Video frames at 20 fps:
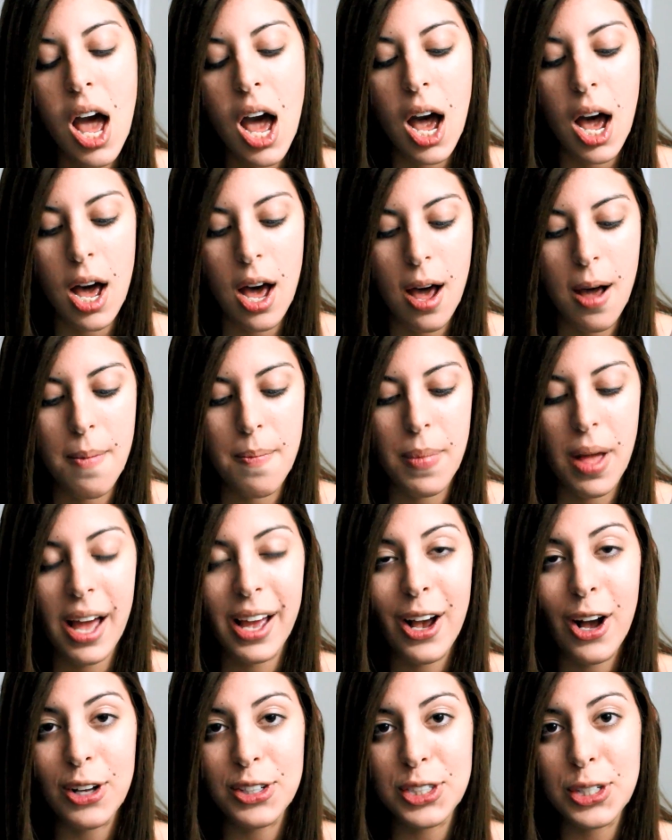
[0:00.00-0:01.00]

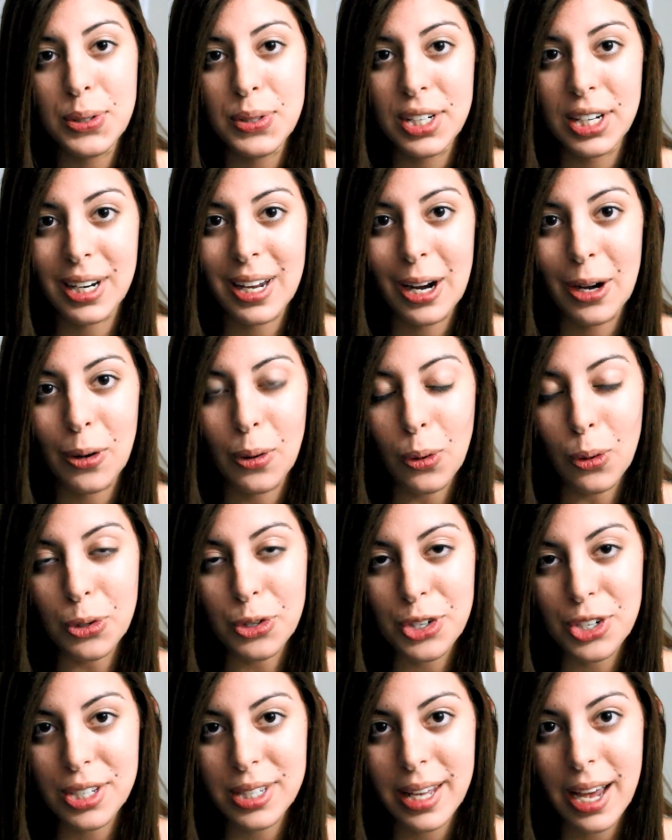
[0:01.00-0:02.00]
I also did get an
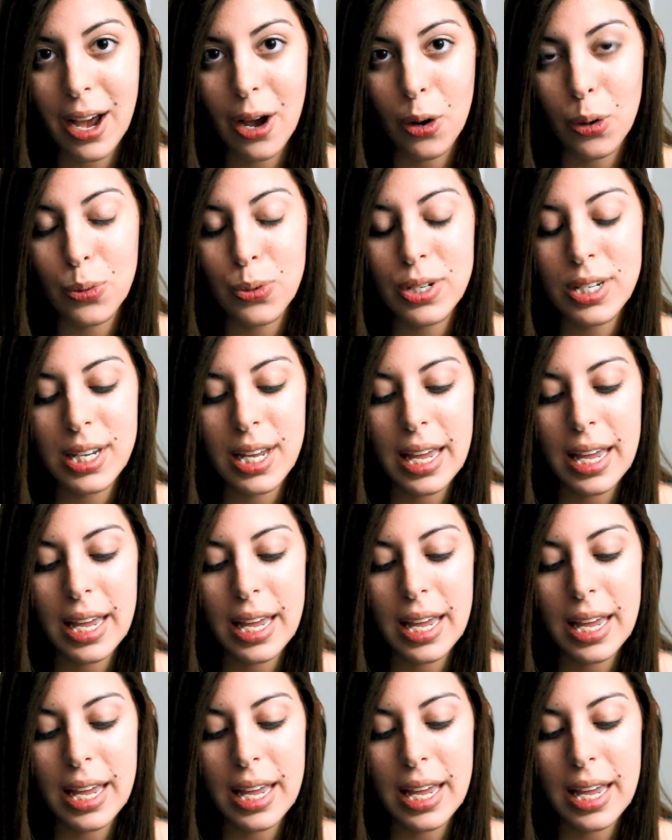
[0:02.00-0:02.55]
ultrasound,